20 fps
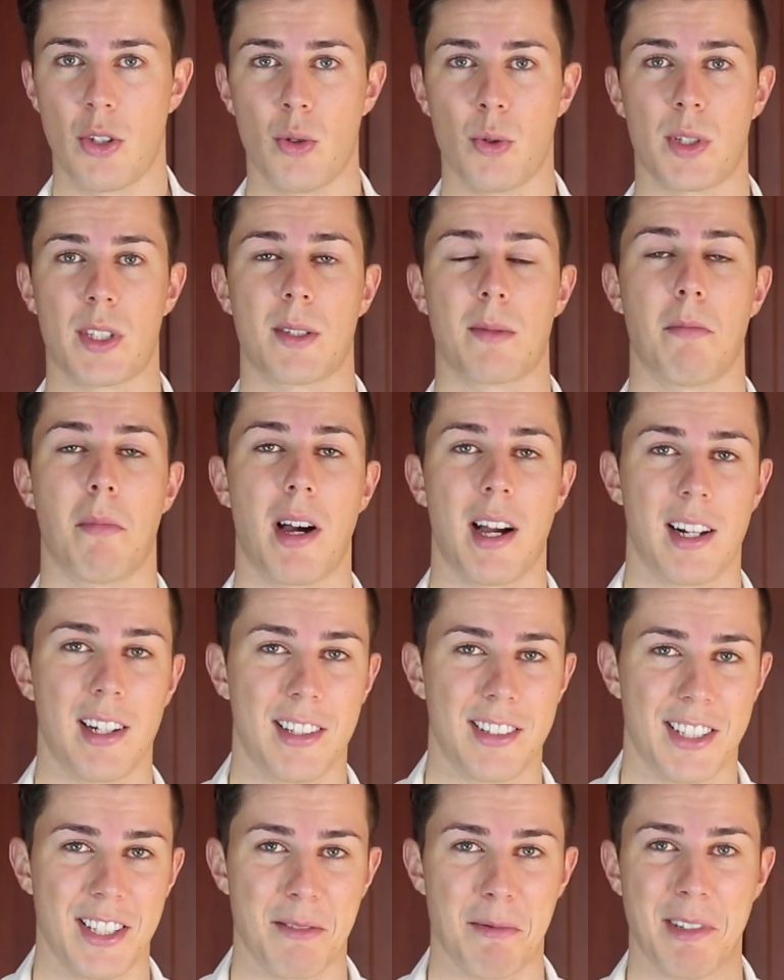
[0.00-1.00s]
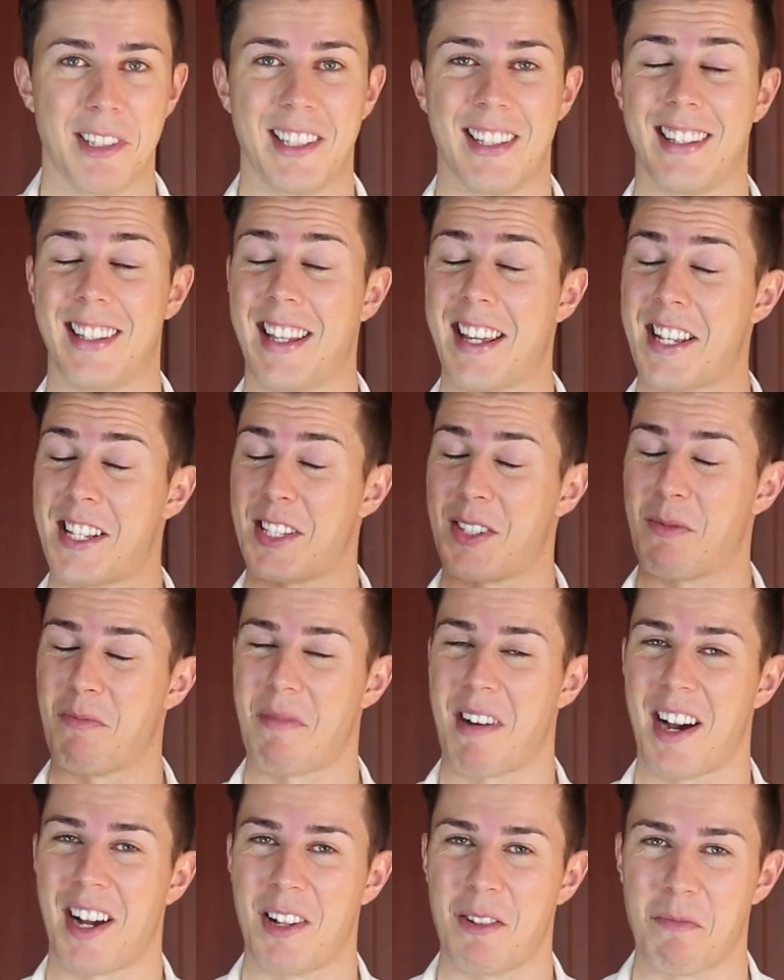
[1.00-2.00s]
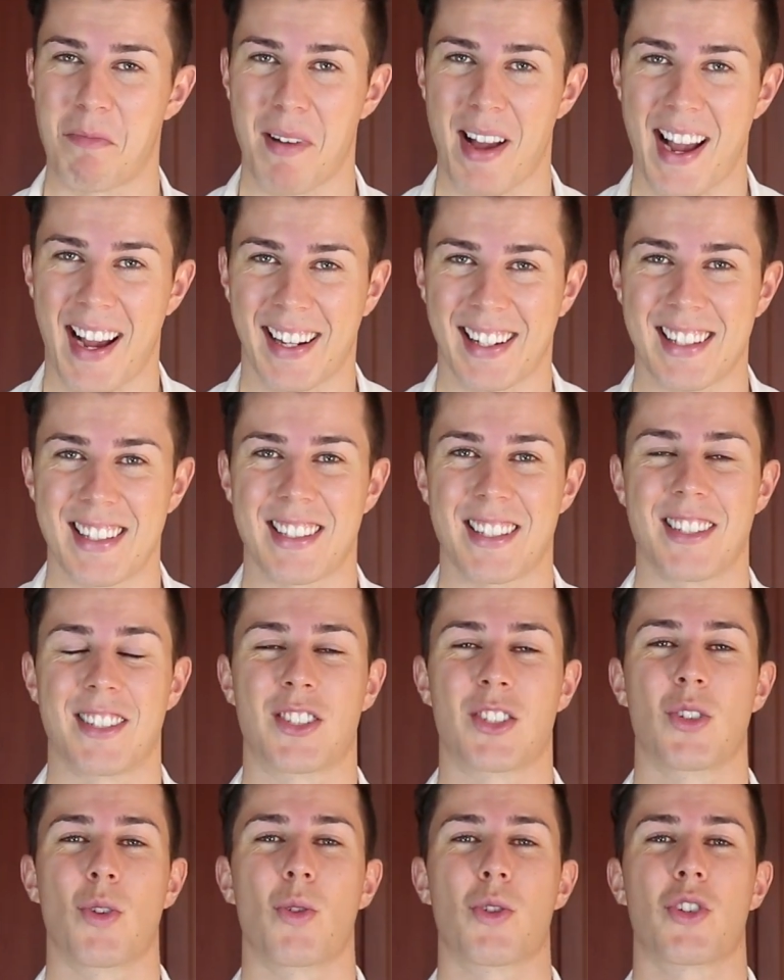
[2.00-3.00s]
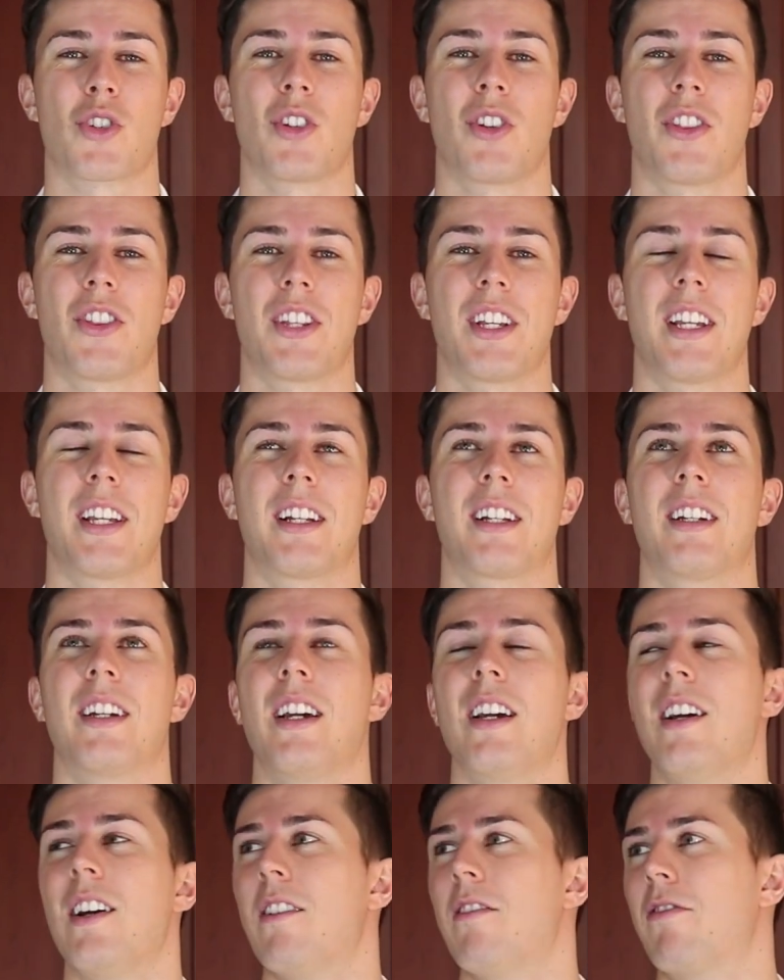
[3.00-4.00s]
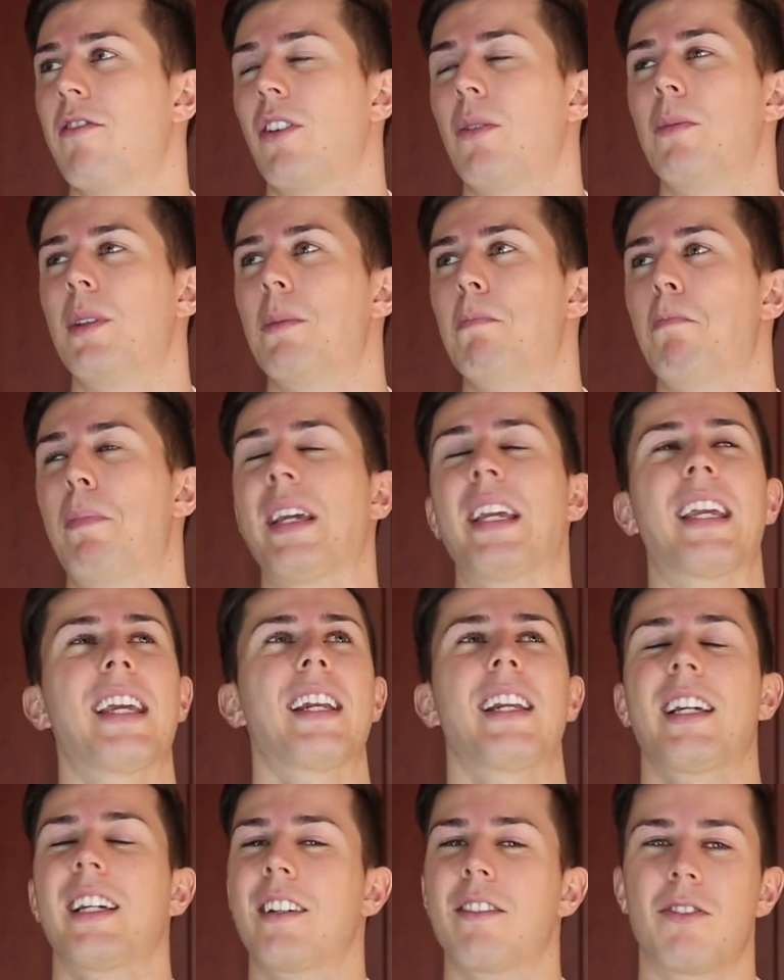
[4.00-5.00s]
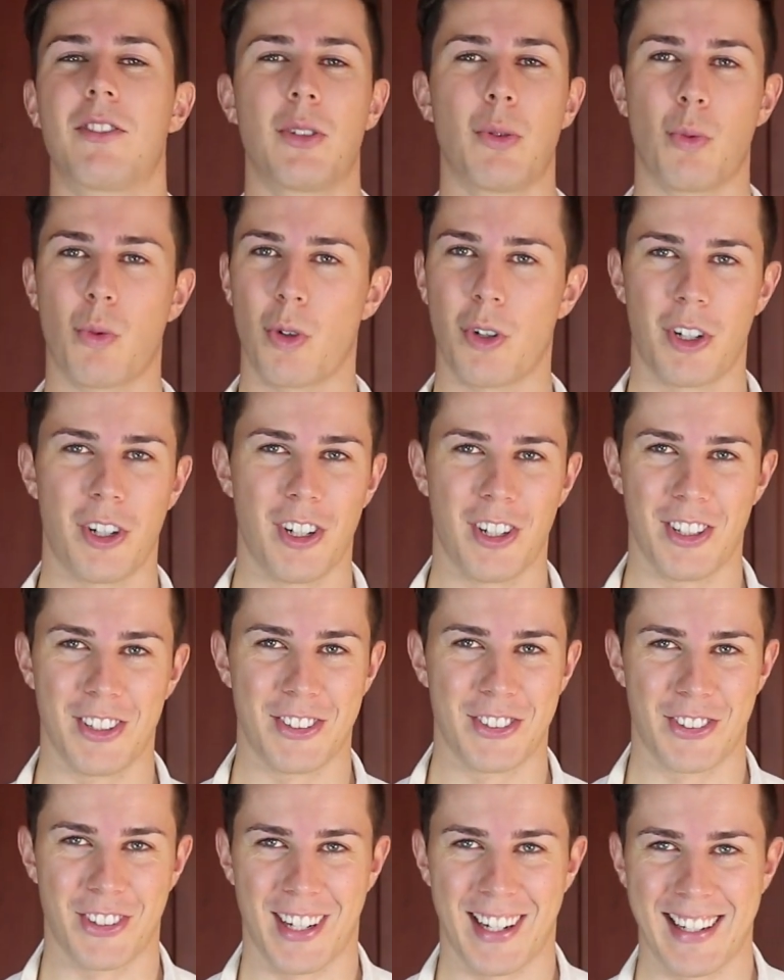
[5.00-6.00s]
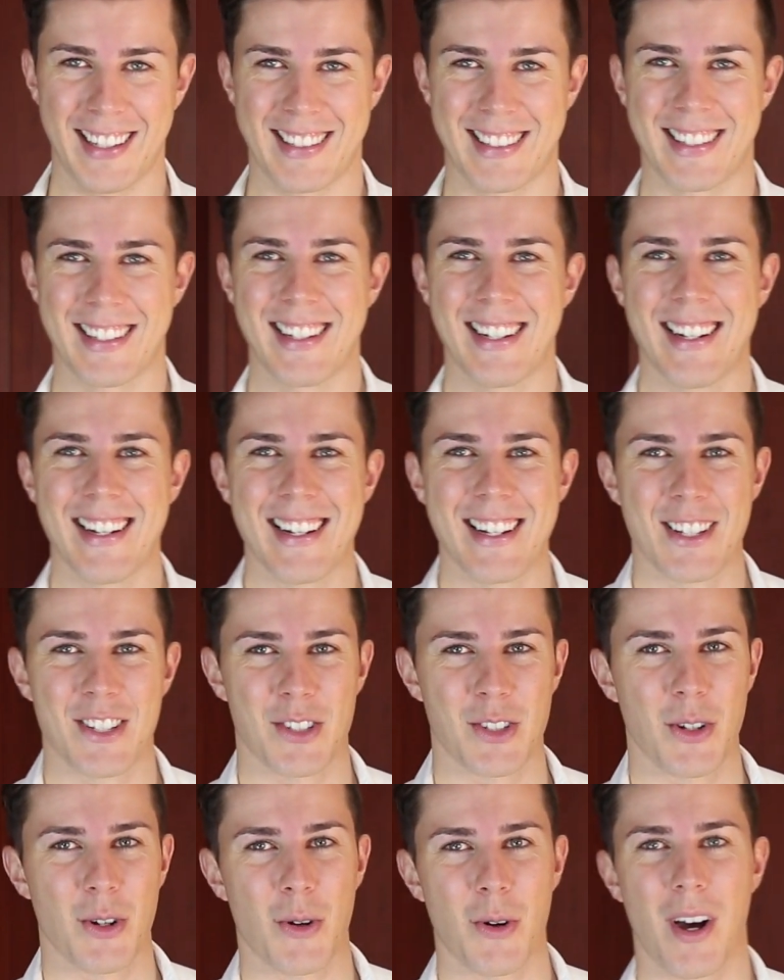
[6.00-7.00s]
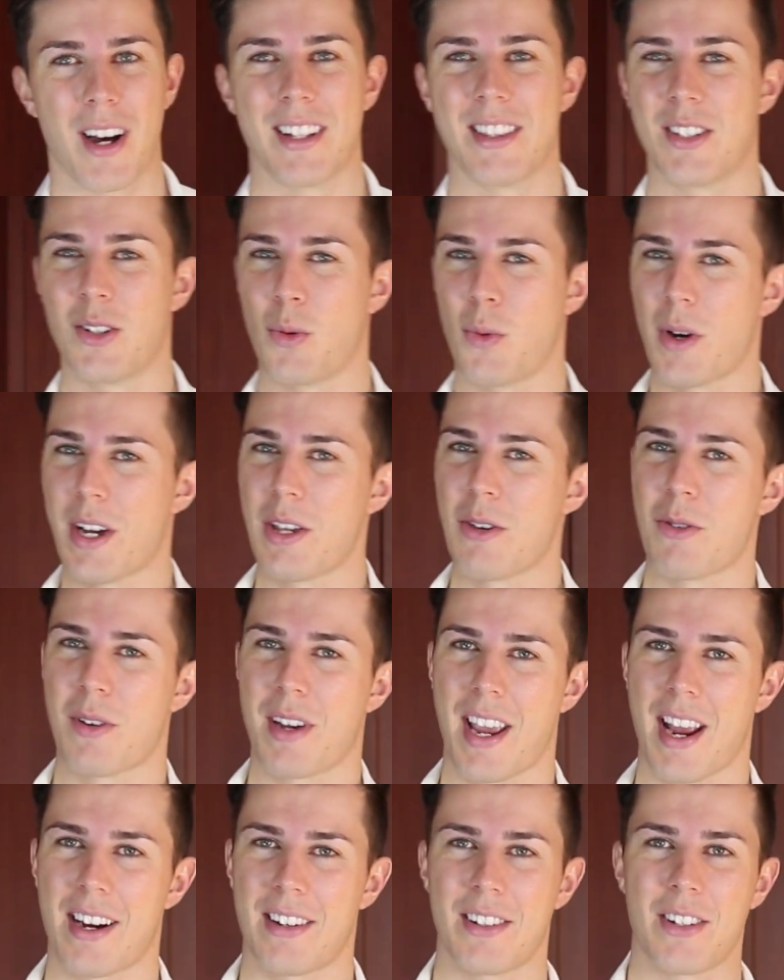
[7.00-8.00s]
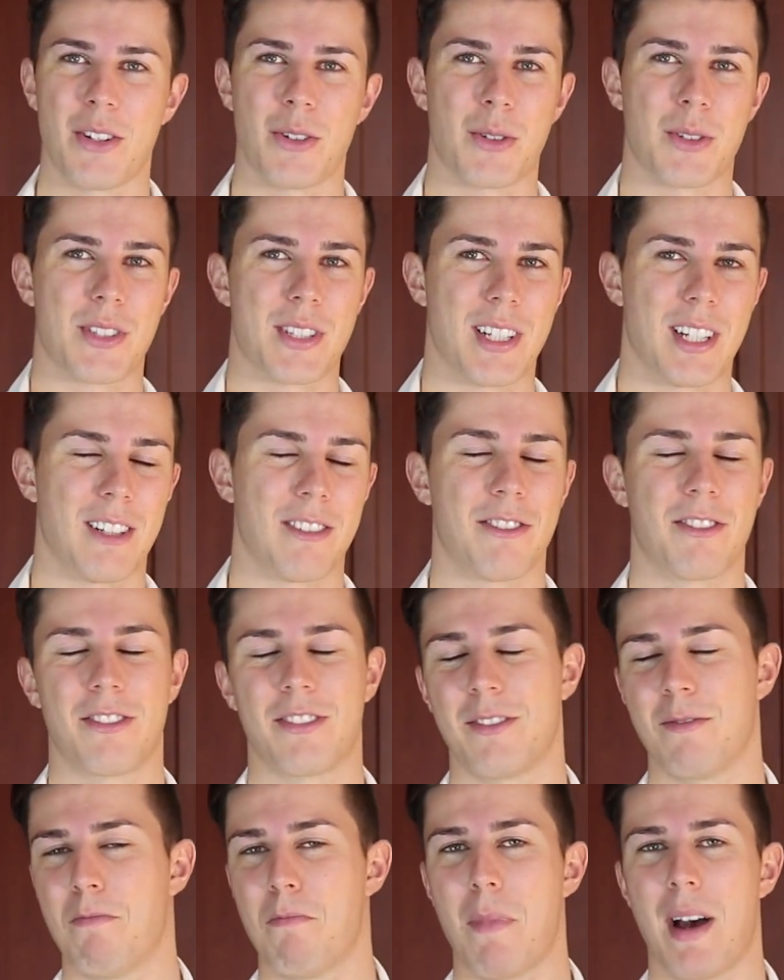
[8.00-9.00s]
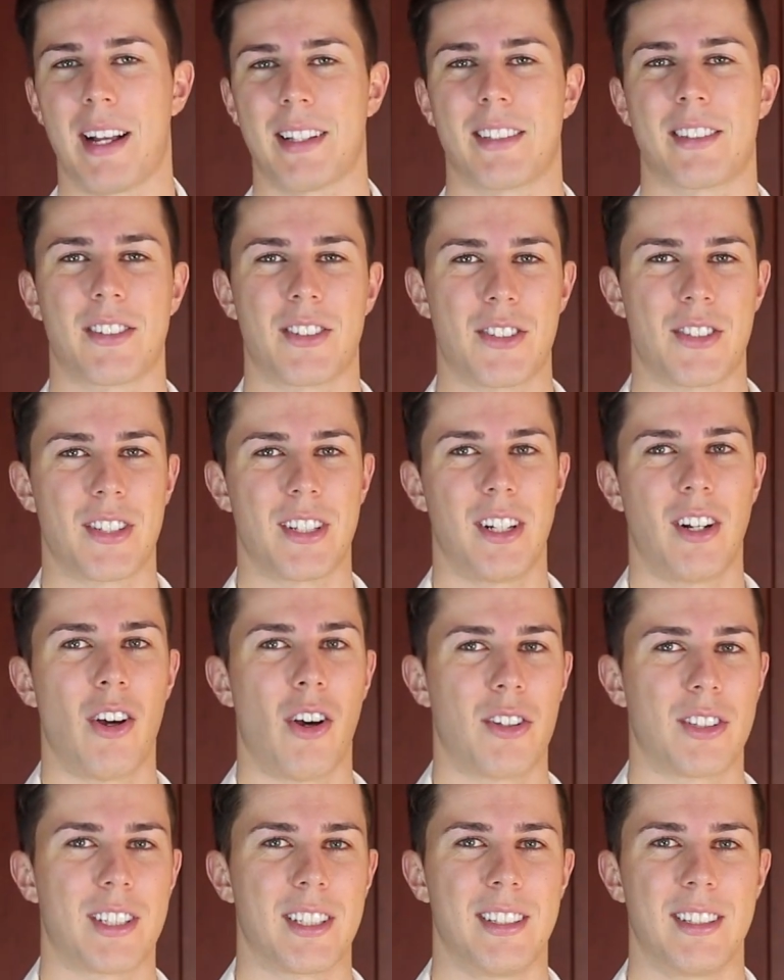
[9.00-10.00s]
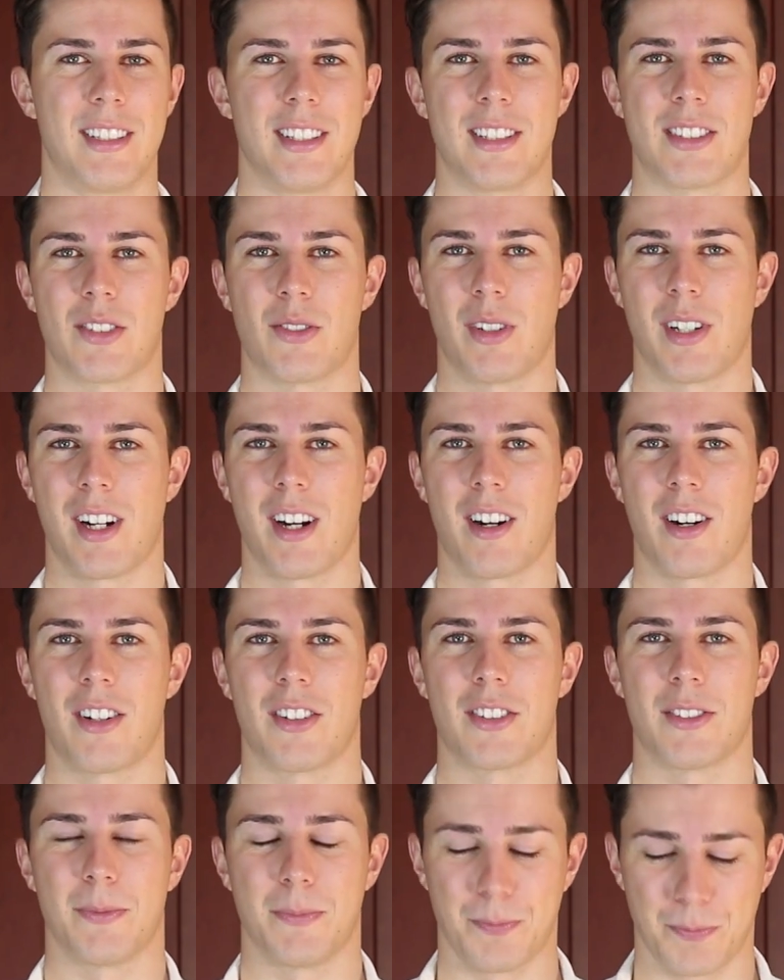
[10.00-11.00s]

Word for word: you smile at them and then they smile back. It's a social thing from the beginning of the world, right? So the way you carry yourself matters a lot in this regard.